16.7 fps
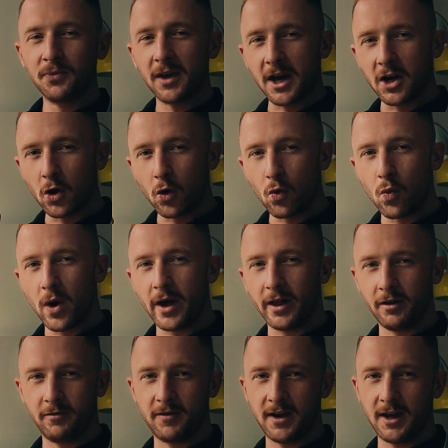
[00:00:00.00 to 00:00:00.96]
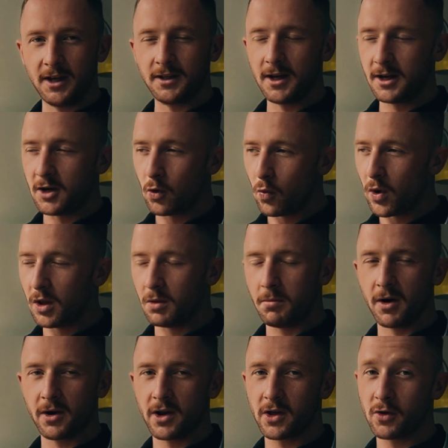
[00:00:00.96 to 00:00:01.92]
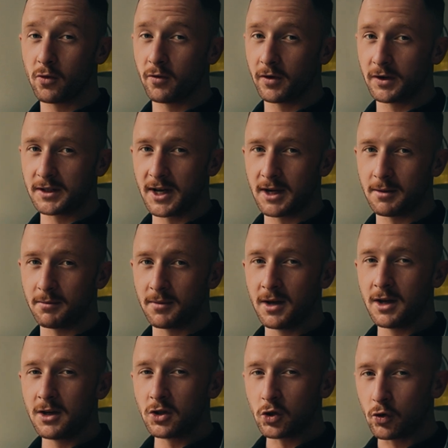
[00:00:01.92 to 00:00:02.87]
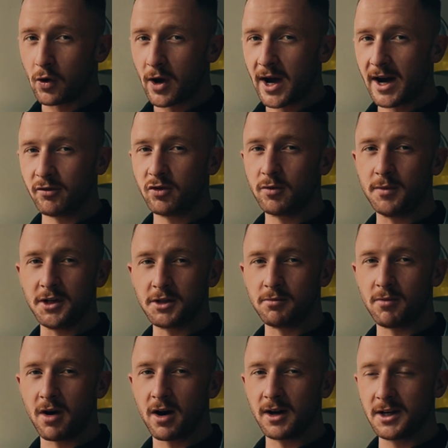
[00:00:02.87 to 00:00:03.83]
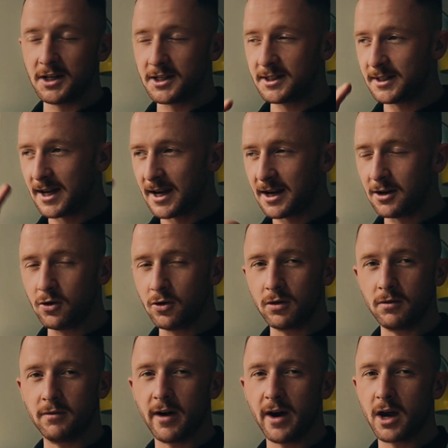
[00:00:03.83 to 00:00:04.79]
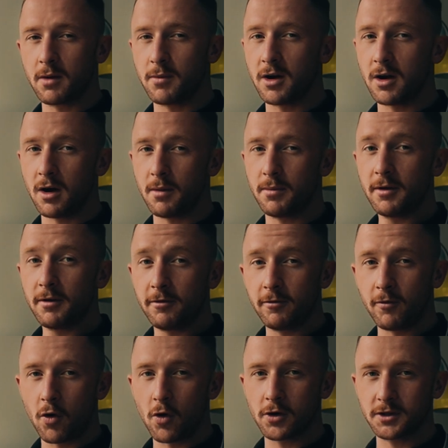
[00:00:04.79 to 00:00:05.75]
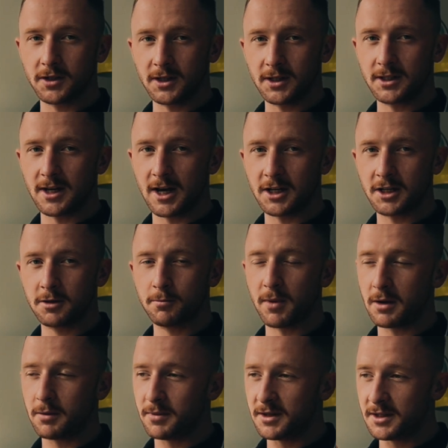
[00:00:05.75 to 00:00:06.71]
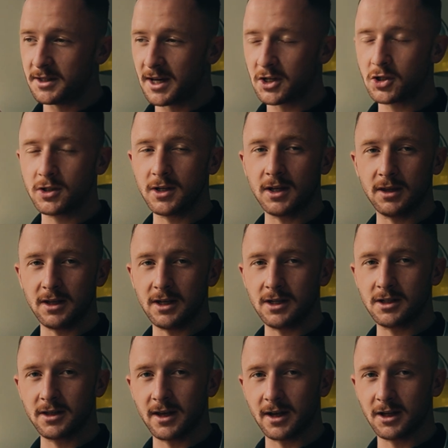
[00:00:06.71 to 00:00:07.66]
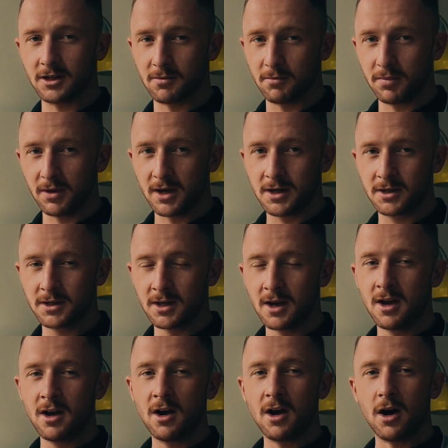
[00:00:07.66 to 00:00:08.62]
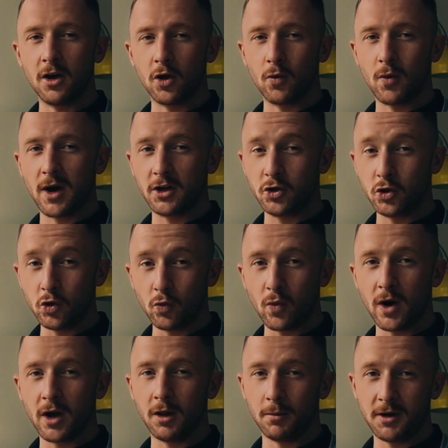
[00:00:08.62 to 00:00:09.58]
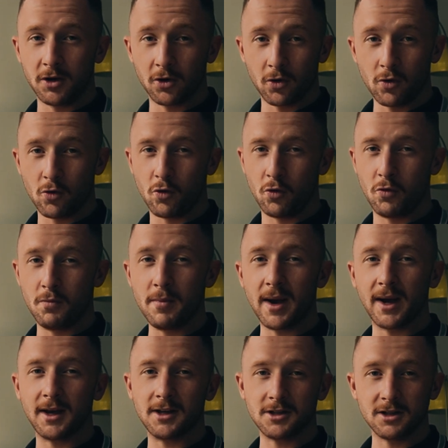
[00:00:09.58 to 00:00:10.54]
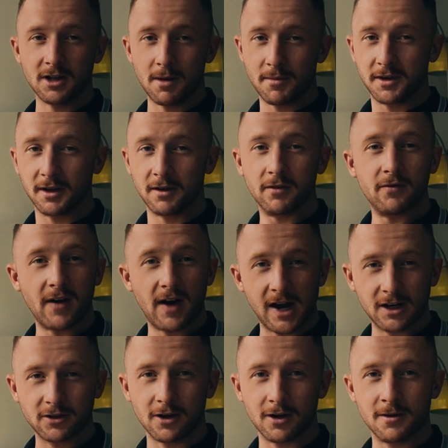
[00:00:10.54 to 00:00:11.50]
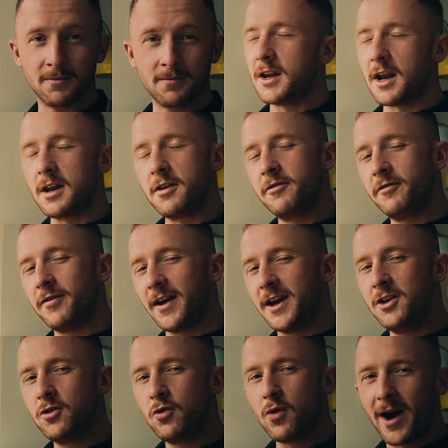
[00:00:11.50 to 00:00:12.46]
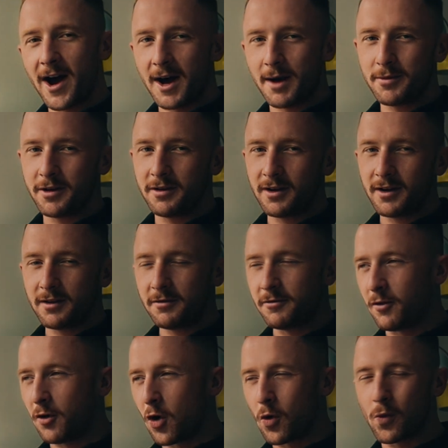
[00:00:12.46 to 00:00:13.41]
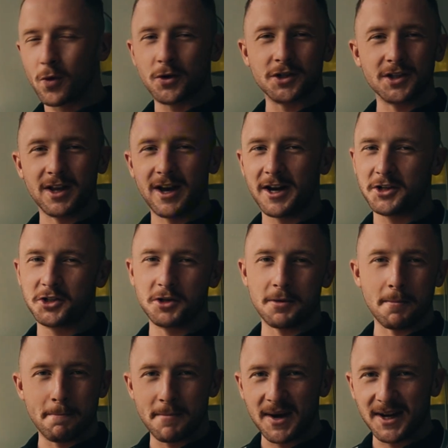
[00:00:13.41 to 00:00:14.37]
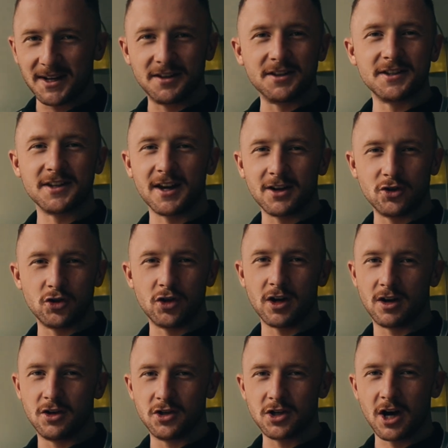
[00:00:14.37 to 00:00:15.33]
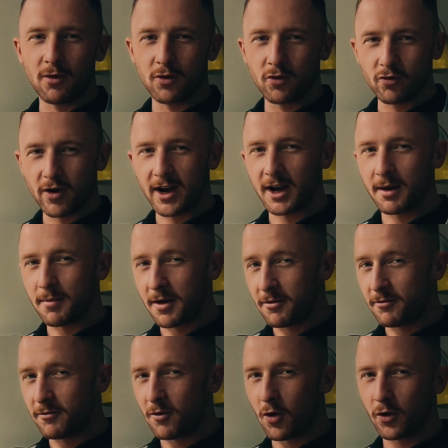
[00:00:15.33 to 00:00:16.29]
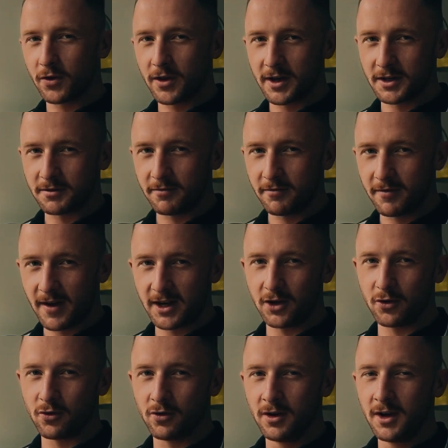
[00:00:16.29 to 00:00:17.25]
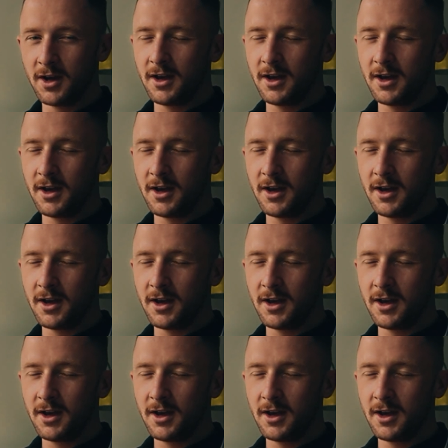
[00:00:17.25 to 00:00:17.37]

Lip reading: and it will fade and it will burn out over time. So you have to be smart in setting your environment up for success by positioning these things in place, otherwise you will be your own biggest limiting factor. And then the final habit / mindset change I would recommend for this video,